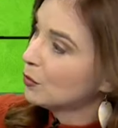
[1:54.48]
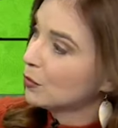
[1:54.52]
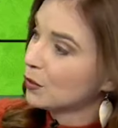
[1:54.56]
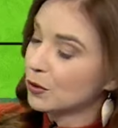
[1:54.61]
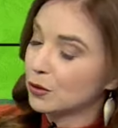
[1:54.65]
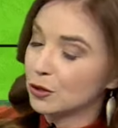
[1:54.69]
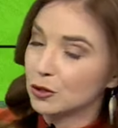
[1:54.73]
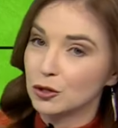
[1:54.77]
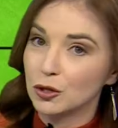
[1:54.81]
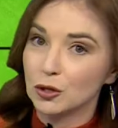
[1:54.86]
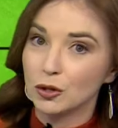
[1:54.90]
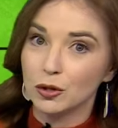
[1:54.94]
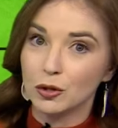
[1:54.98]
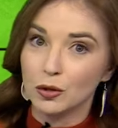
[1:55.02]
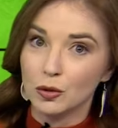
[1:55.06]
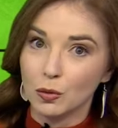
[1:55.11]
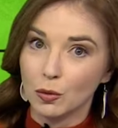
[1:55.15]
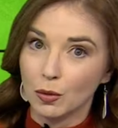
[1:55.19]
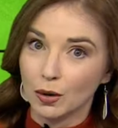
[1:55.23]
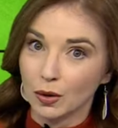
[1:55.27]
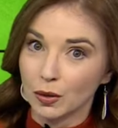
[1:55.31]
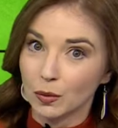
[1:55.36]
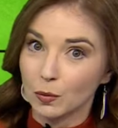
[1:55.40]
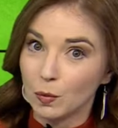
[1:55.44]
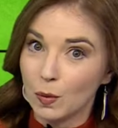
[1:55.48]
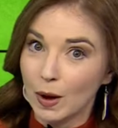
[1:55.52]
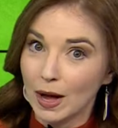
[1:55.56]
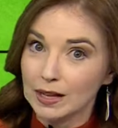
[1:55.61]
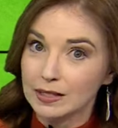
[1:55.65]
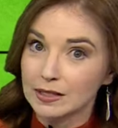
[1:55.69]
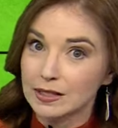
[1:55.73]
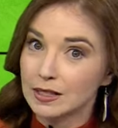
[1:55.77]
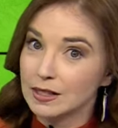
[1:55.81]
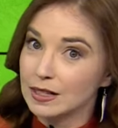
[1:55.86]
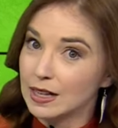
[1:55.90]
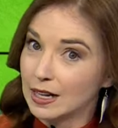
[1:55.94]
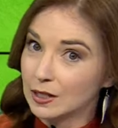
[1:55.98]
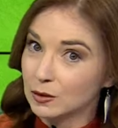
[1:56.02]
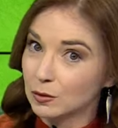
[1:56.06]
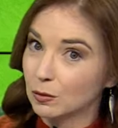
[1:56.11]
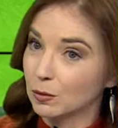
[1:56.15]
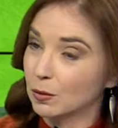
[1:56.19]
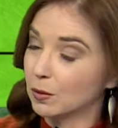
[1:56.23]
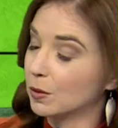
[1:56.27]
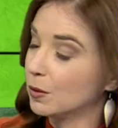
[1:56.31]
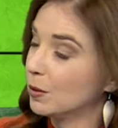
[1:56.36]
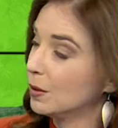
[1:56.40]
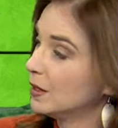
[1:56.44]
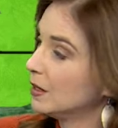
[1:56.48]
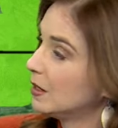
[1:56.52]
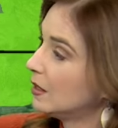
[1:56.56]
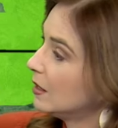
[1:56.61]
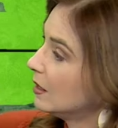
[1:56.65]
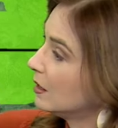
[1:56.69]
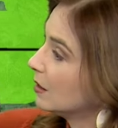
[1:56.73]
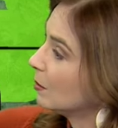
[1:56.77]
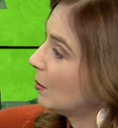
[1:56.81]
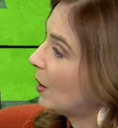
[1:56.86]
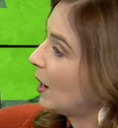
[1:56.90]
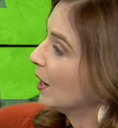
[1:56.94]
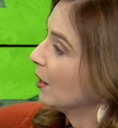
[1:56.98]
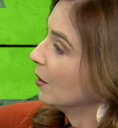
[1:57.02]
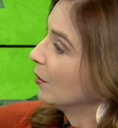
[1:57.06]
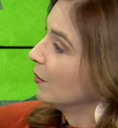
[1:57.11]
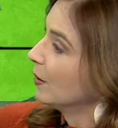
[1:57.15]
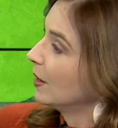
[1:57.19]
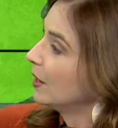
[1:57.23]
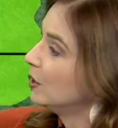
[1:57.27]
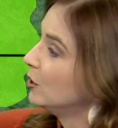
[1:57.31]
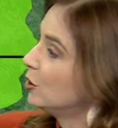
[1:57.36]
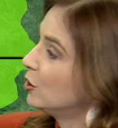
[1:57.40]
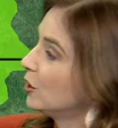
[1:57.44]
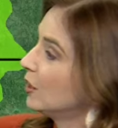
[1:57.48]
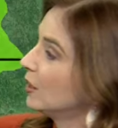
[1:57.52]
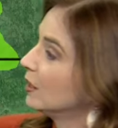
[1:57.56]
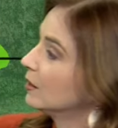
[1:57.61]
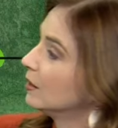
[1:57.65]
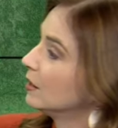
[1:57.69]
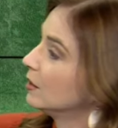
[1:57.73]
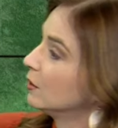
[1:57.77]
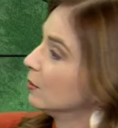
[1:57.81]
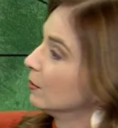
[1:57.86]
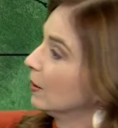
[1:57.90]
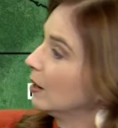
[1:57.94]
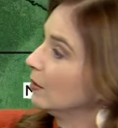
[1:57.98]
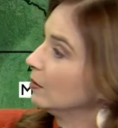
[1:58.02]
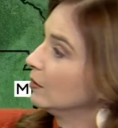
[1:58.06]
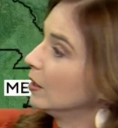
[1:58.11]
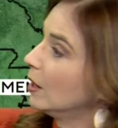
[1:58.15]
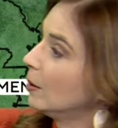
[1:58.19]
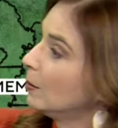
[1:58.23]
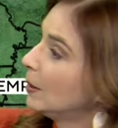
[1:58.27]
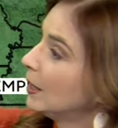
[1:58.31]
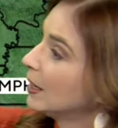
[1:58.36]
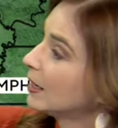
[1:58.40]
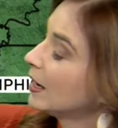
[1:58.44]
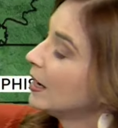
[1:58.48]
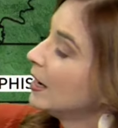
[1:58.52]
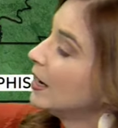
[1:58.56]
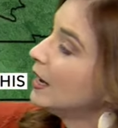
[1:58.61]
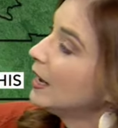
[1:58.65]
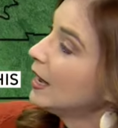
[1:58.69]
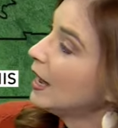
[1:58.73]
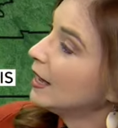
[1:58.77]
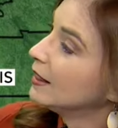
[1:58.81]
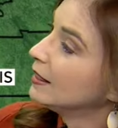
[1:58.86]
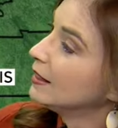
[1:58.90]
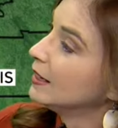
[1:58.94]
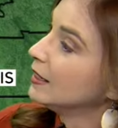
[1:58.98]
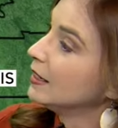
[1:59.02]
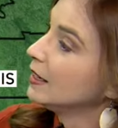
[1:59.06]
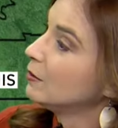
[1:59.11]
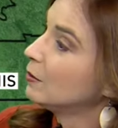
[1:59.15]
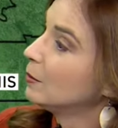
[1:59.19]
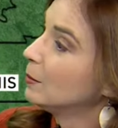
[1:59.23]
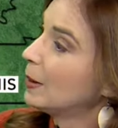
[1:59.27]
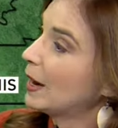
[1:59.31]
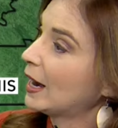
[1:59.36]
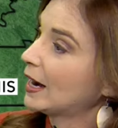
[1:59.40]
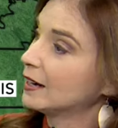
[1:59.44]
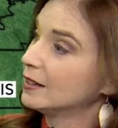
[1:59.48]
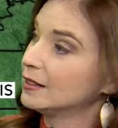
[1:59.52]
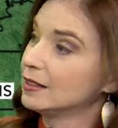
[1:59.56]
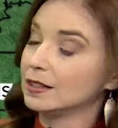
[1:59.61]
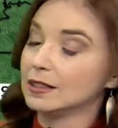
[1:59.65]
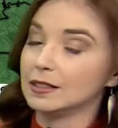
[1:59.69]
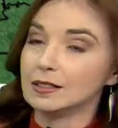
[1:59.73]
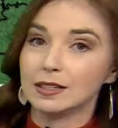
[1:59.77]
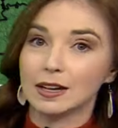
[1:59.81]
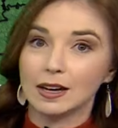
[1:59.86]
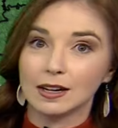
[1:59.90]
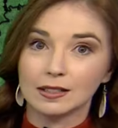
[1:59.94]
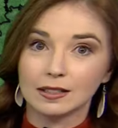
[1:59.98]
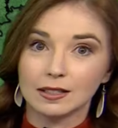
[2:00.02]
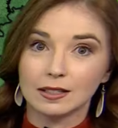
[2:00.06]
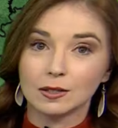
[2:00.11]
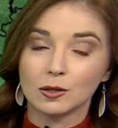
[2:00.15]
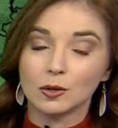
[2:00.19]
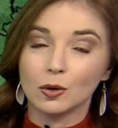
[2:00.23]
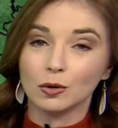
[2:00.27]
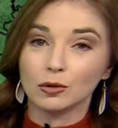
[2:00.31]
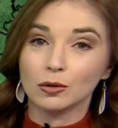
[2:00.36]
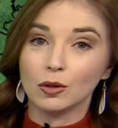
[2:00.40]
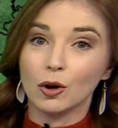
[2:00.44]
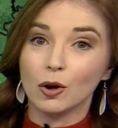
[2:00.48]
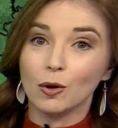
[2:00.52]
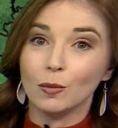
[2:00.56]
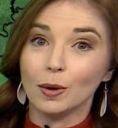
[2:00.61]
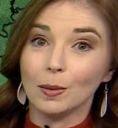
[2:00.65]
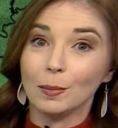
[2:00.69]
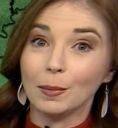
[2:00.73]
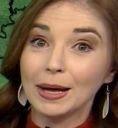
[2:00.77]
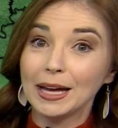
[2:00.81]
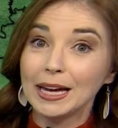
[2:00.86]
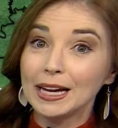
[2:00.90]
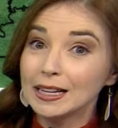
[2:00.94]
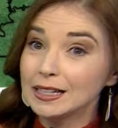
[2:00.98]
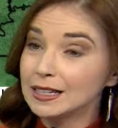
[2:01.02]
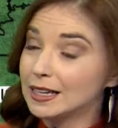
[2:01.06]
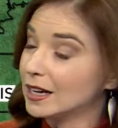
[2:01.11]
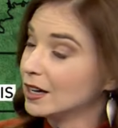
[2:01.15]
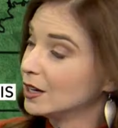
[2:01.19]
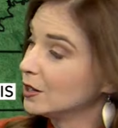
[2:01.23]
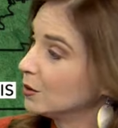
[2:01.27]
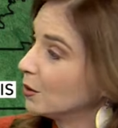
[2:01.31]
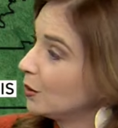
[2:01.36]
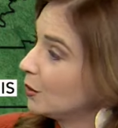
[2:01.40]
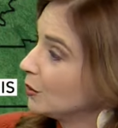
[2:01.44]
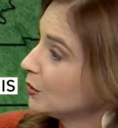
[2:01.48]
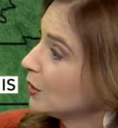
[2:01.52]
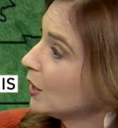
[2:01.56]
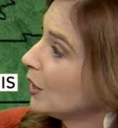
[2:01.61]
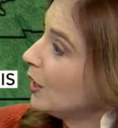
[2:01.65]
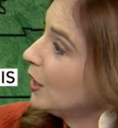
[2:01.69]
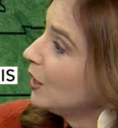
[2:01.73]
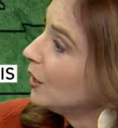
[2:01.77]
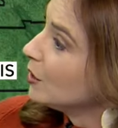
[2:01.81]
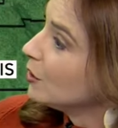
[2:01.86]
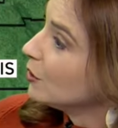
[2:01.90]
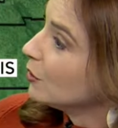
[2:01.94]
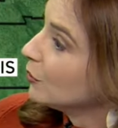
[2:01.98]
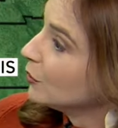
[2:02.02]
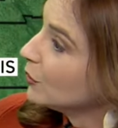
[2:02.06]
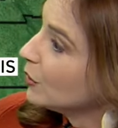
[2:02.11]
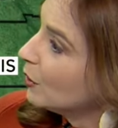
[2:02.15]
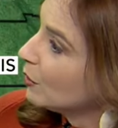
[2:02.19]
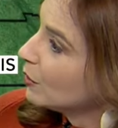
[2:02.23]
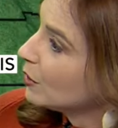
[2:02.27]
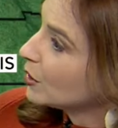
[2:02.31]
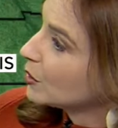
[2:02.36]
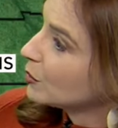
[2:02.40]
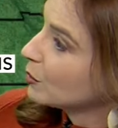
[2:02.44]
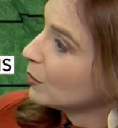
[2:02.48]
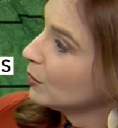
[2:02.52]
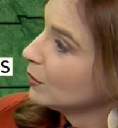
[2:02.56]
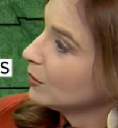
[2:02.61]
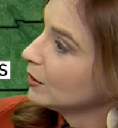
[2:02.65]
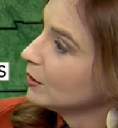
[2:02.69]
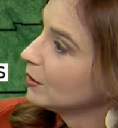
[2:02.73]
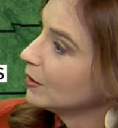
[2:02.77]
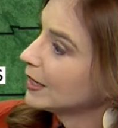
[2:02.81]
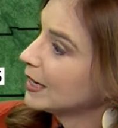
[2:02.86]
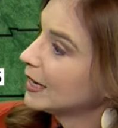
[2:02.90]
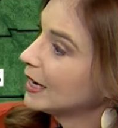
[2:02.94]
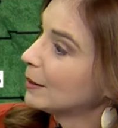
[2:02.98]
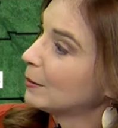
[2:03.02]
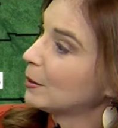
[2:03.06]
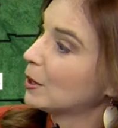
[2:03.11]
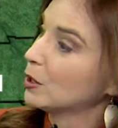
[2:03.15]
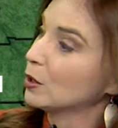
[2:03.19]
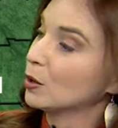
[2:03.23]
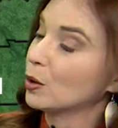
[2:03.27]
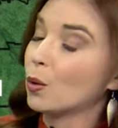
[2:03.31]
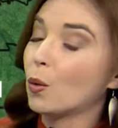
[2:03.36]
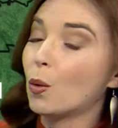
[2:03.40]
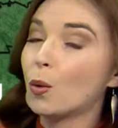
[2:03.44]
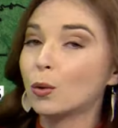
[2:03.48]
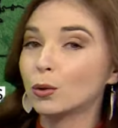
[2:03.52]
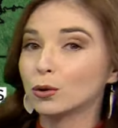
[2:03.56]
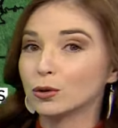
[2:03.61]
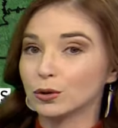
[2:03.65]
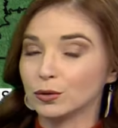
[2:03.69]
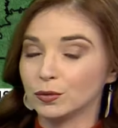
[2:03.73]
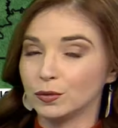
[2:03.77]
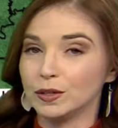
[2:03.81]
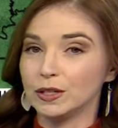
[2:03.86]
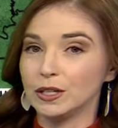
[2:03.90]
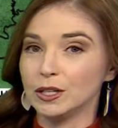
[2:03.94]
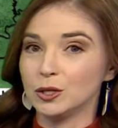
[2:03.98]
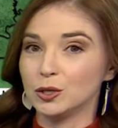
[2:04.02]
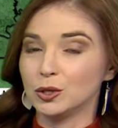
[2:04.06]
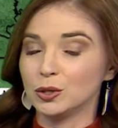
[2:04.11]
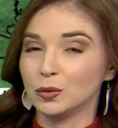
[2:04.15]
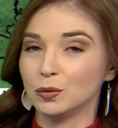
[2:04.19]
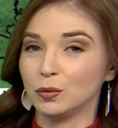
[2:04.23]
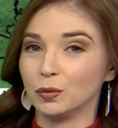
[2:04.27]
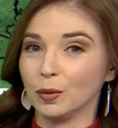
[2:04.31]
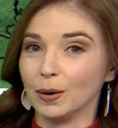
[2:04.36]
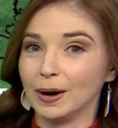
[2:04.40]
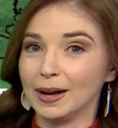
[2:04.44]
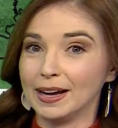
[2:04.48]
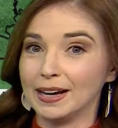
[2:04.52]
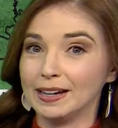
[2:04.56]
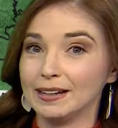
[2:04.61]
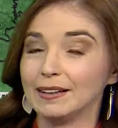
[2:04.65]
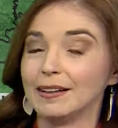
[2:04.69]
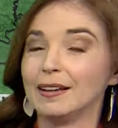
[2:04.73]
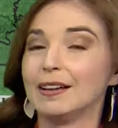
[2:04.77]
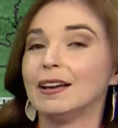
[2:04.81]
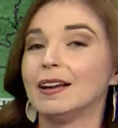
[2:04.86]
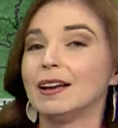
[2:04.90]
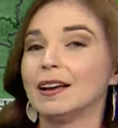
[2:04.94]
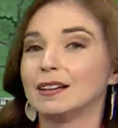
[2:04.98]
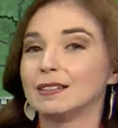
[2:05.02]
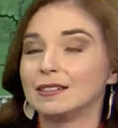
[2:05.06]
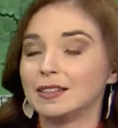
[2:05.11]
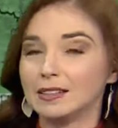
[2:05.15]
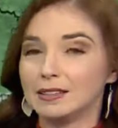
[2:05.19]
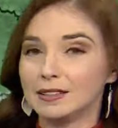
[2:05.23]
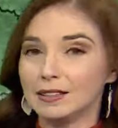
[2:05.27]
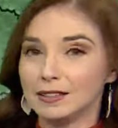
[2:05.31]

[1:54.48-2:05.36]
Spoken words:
further to the northwest. That's where we're going to see some higher rain chances around Lubbock and then even back into the Texas and Oklahoma panhandles. And you'll notice we're only looking at about a quarter of an inch of rain as that